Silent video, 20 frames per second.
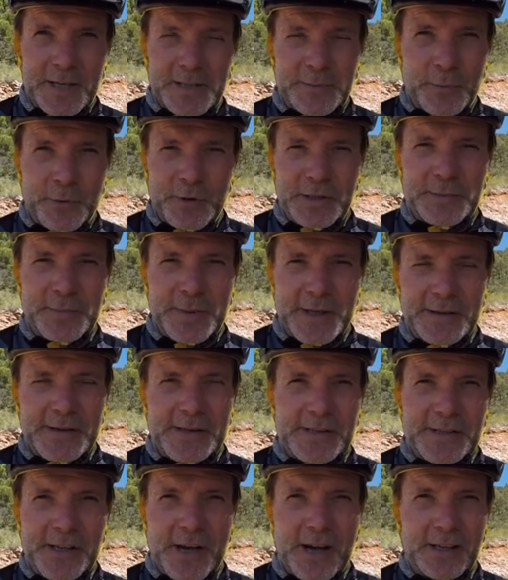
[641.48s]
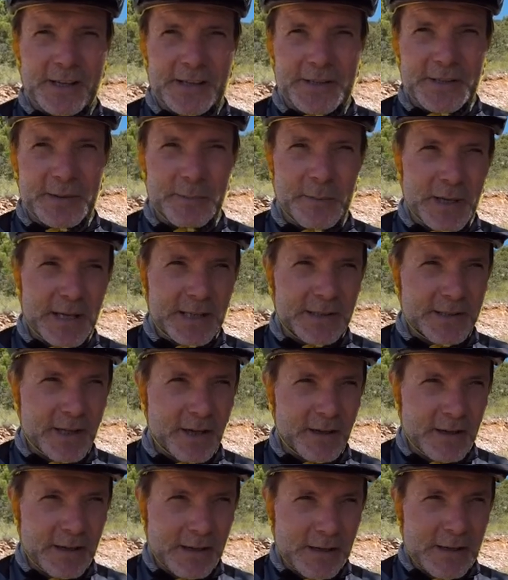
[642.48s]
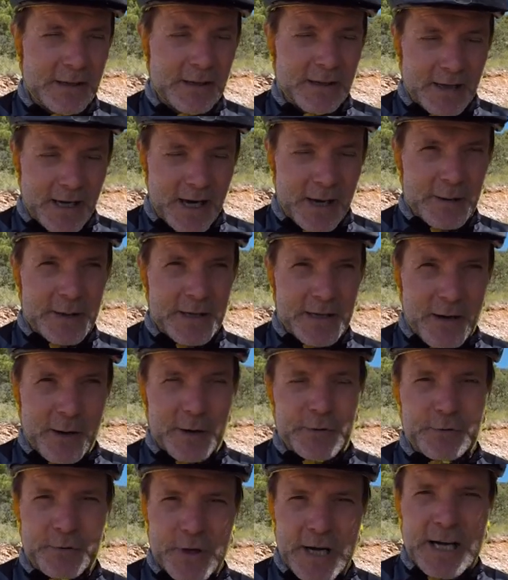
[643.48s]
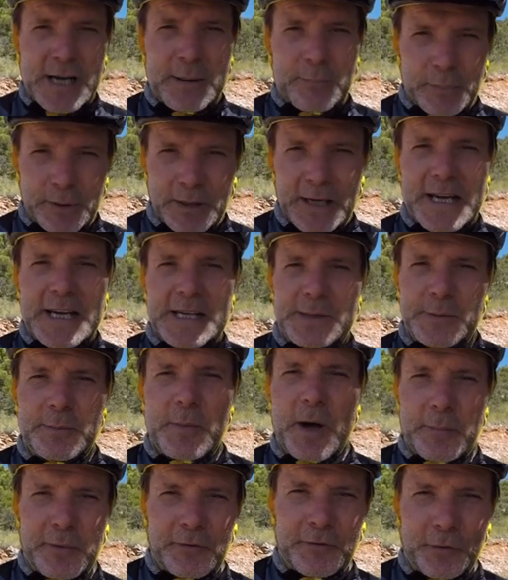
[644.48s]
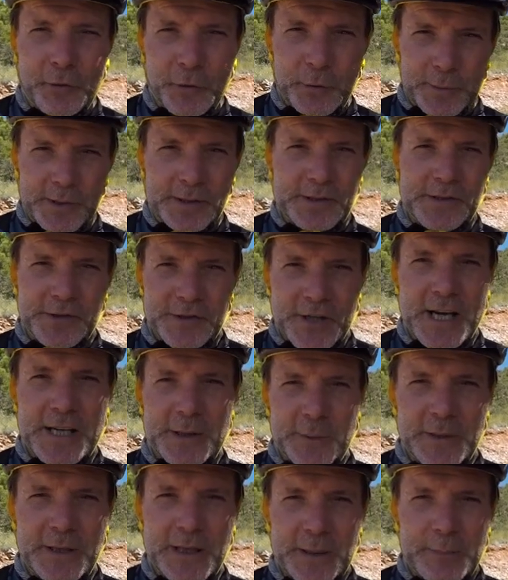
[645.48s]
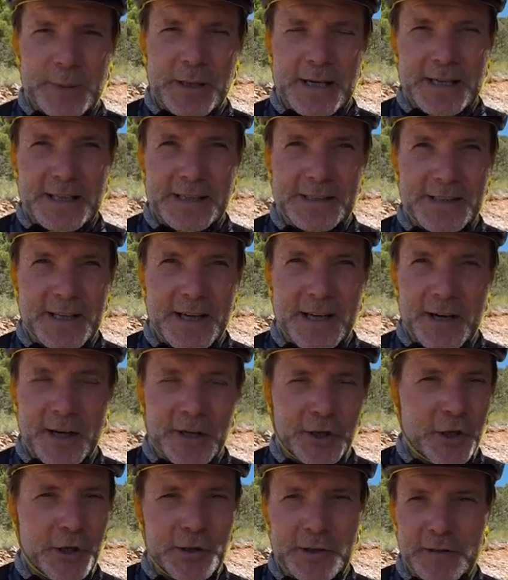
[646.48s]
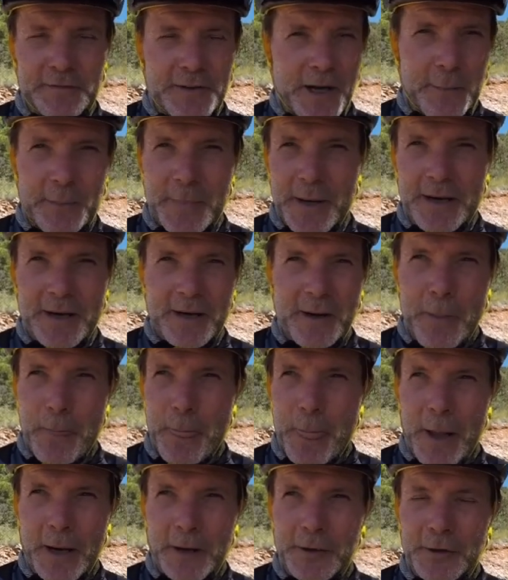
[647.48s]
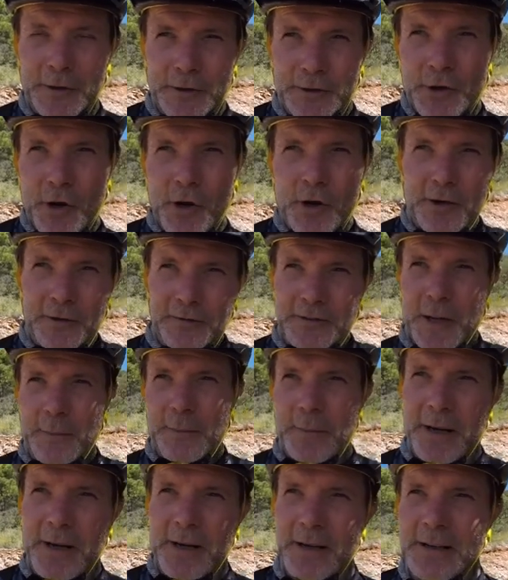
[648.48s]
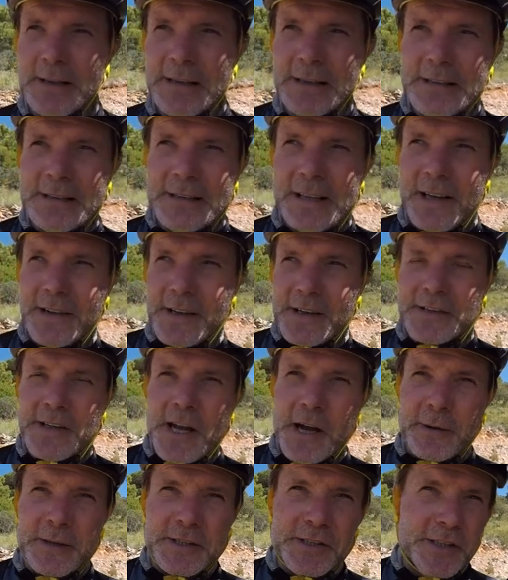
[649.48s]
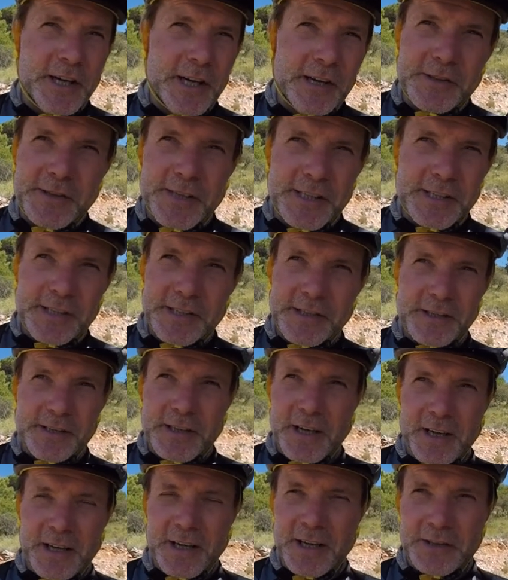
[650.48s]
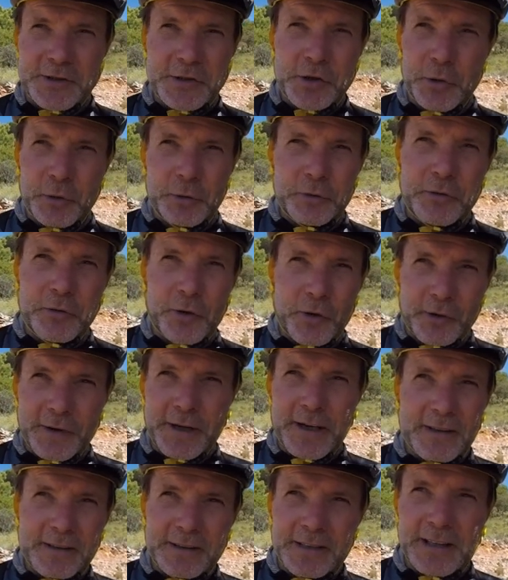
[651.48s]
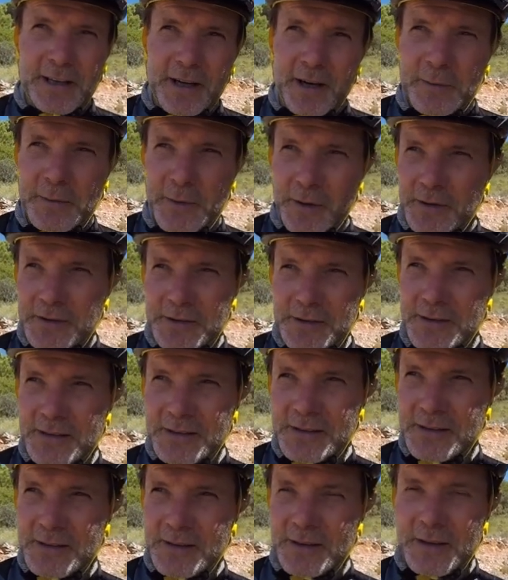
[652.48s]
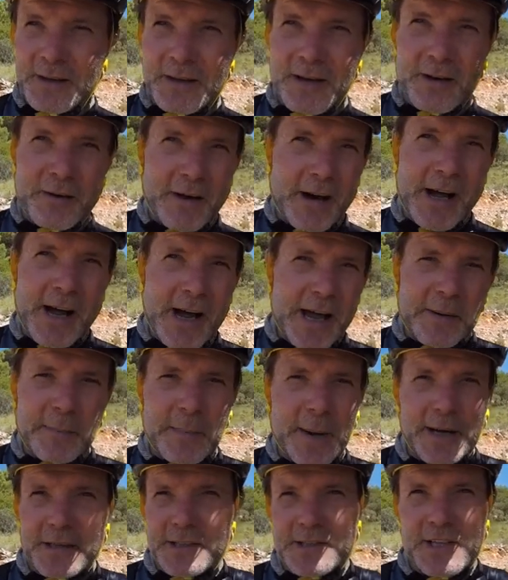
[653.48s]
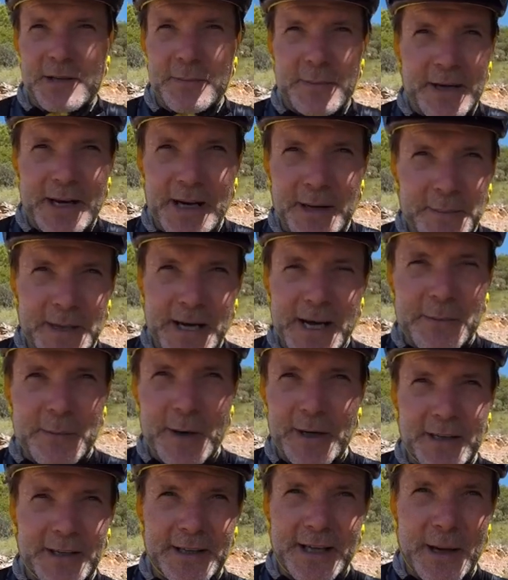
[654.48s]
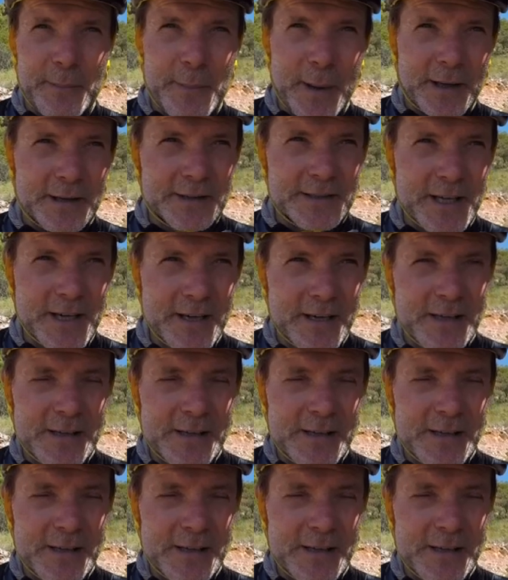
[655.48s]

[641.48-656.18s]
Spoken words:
more experienced cyclist than me, so you know, I was really pleased with my performance, genuinely pleased, and I couldn't have done better. I could not have done better, and there are no excuses at all for it. You know, I'm not. I had a puncture, but I mean, anyone can get a puncture.